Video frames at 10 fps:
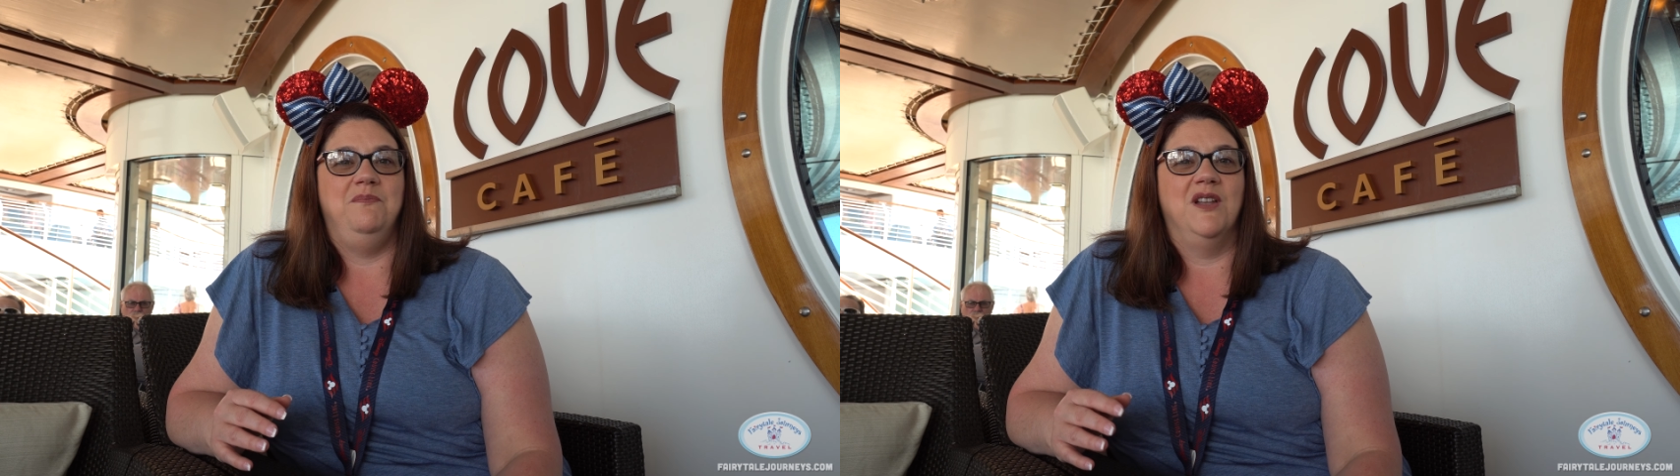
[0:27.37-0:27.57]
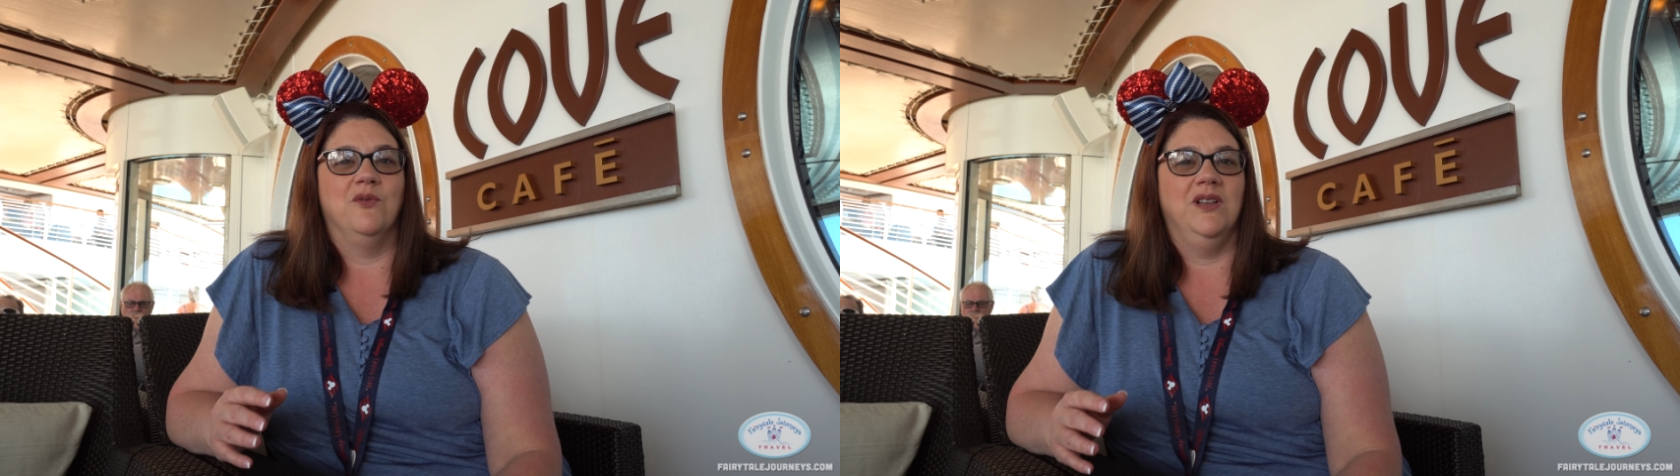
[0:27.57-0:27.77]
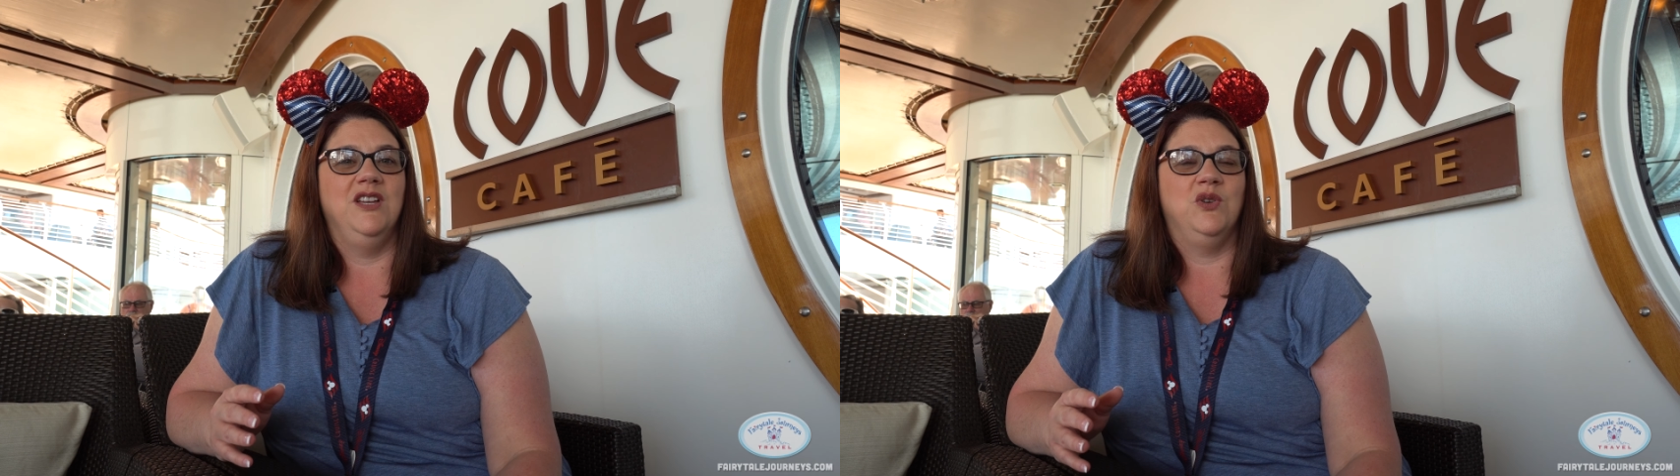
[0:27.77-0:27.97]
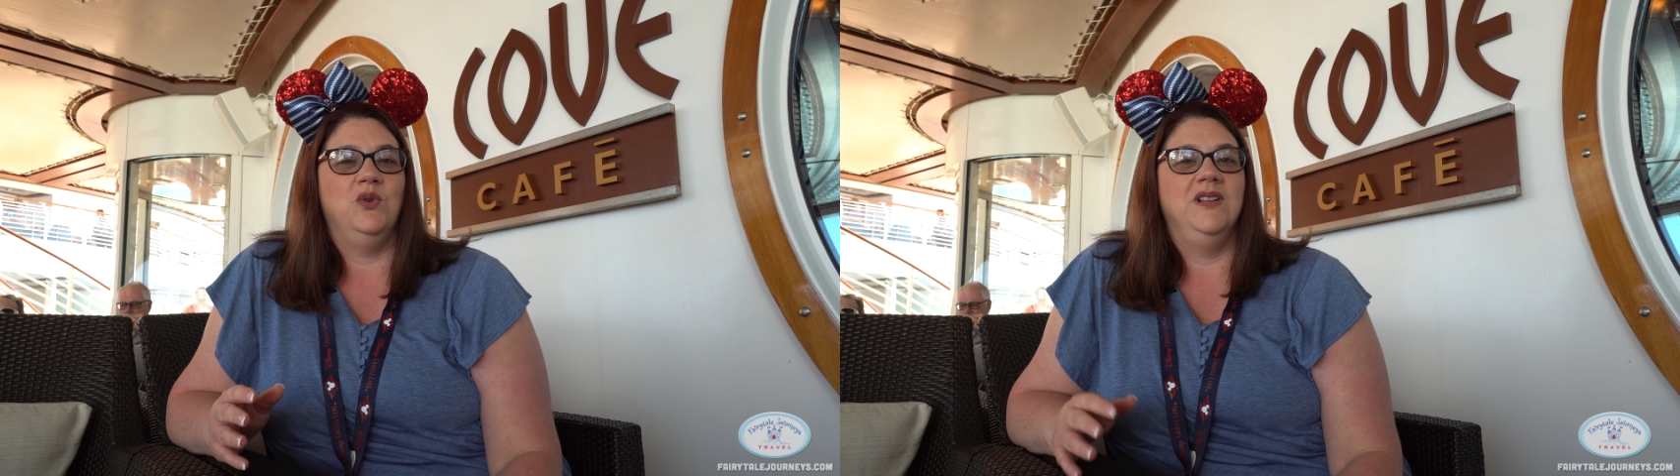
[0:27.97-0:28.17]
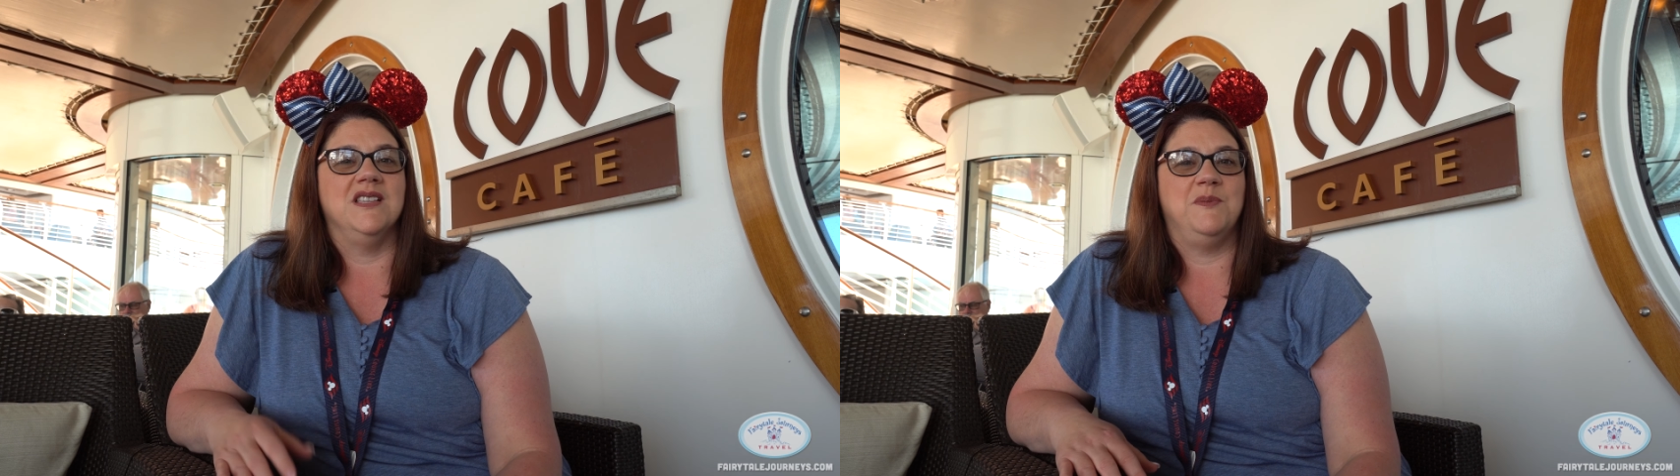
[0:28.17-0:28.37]
been a really
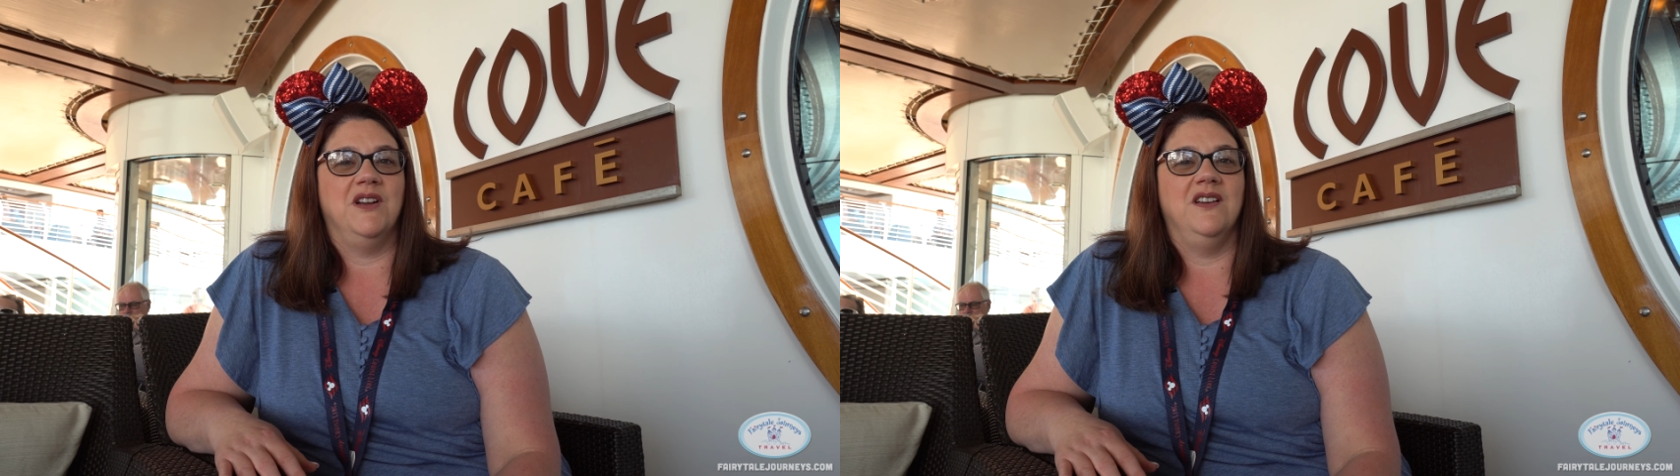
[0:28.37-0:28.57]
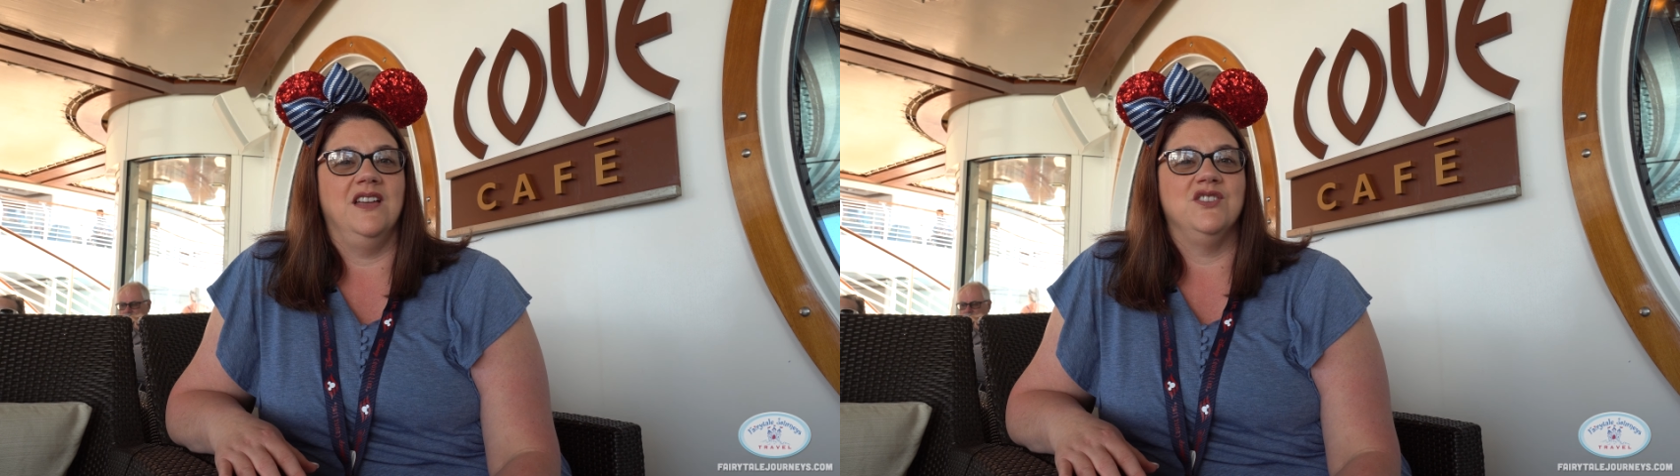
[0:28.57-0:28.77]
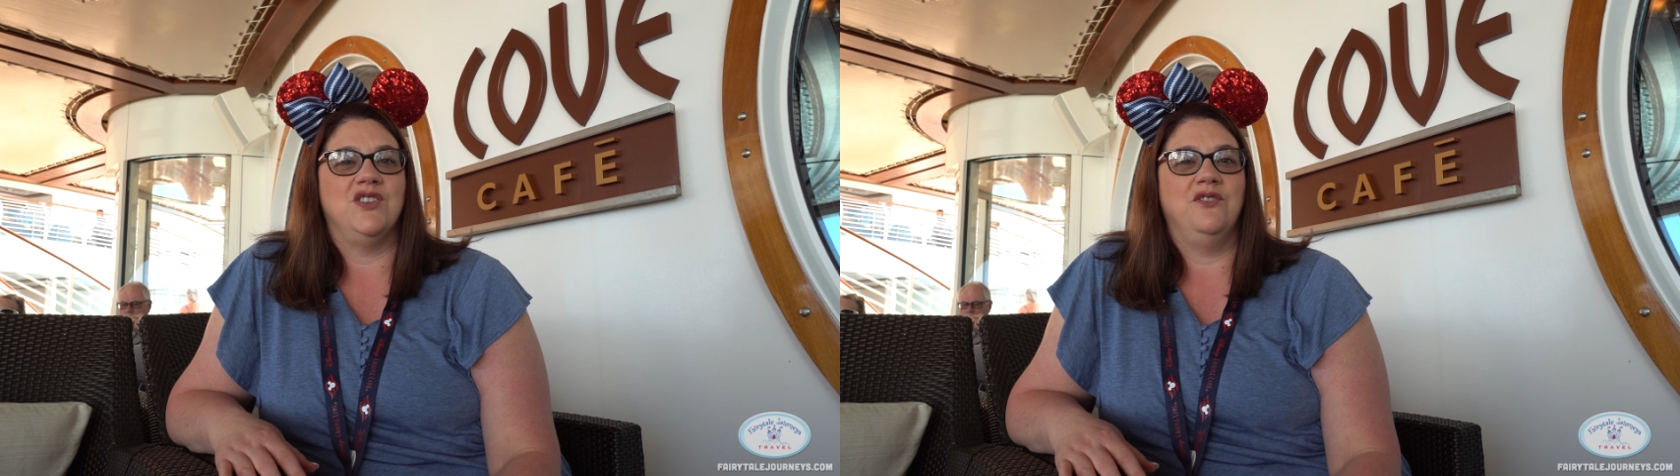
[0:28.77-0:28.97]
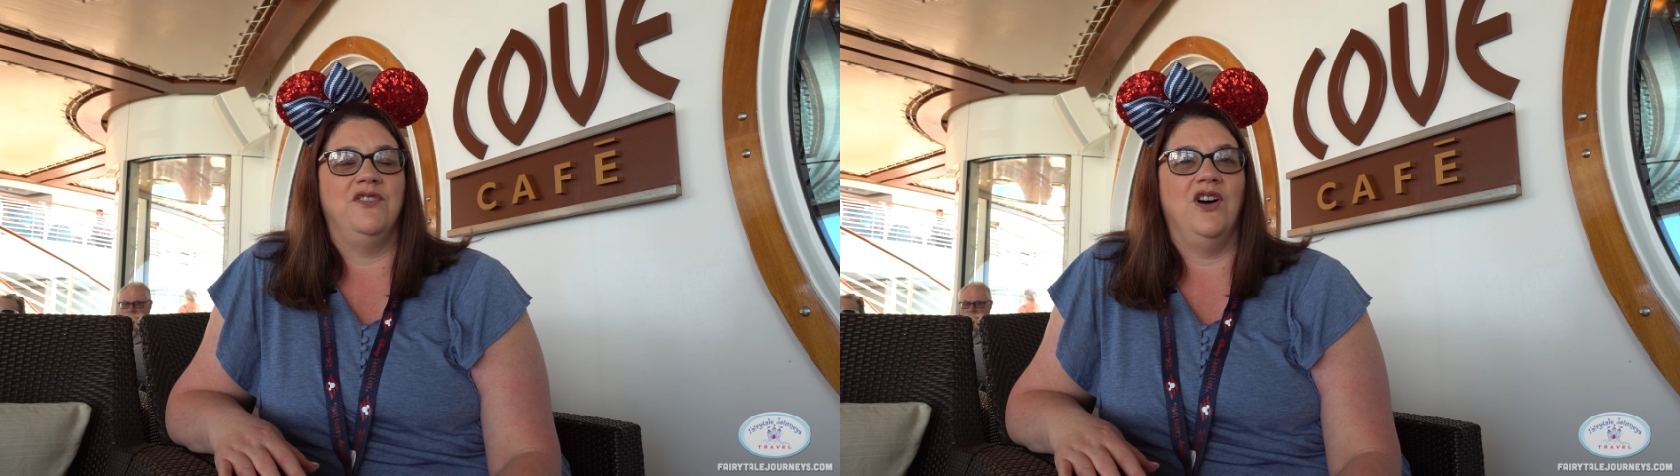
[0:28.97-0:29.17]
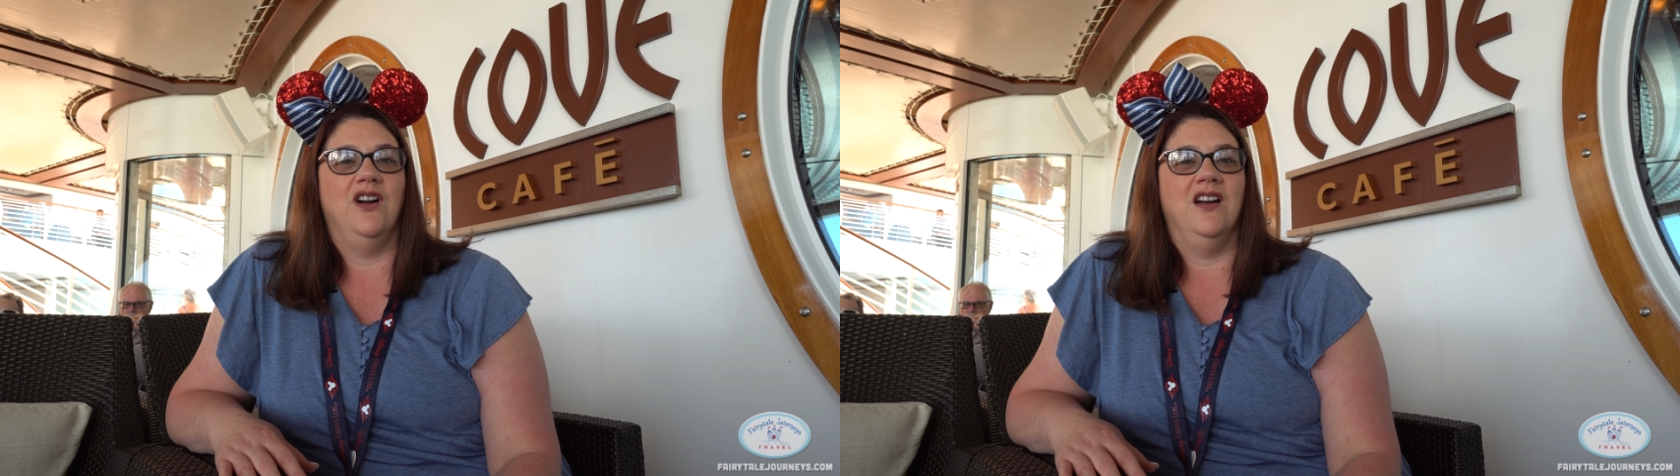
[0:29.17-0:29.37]
cool experience so
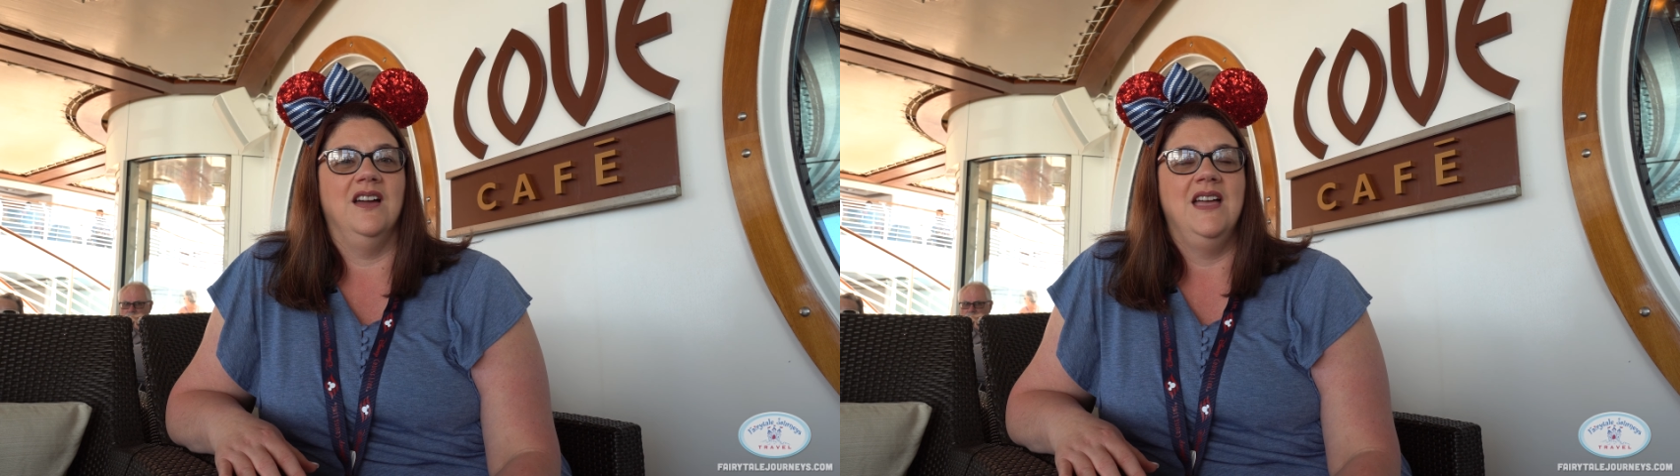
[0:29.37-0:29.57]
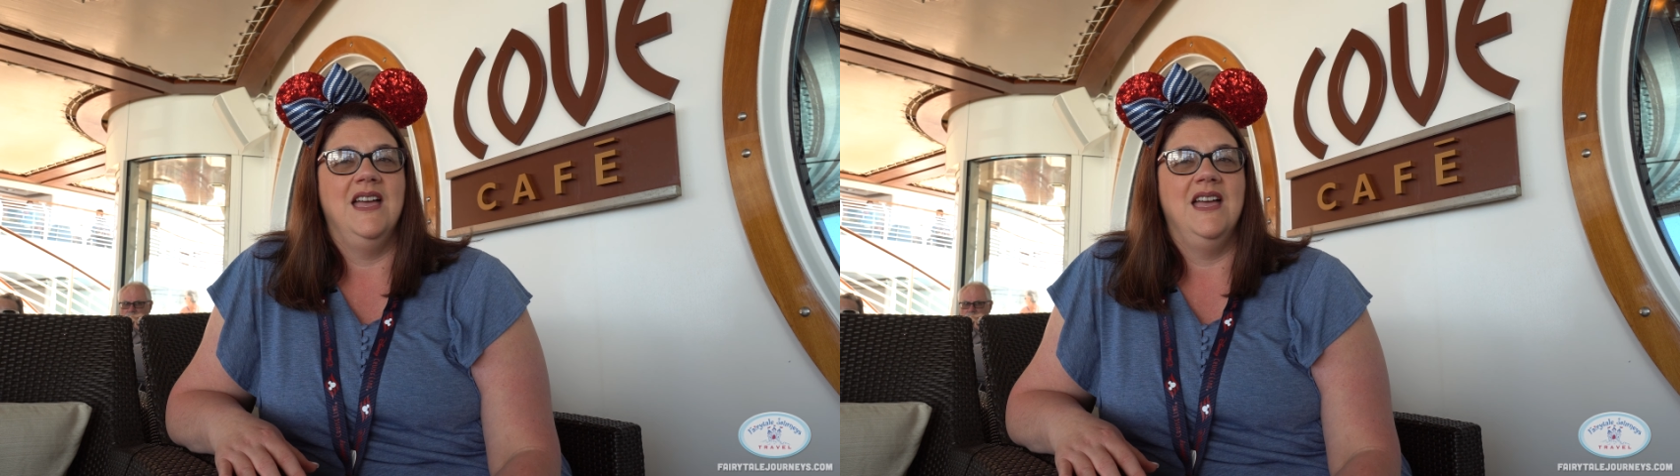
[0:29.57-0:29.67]
far.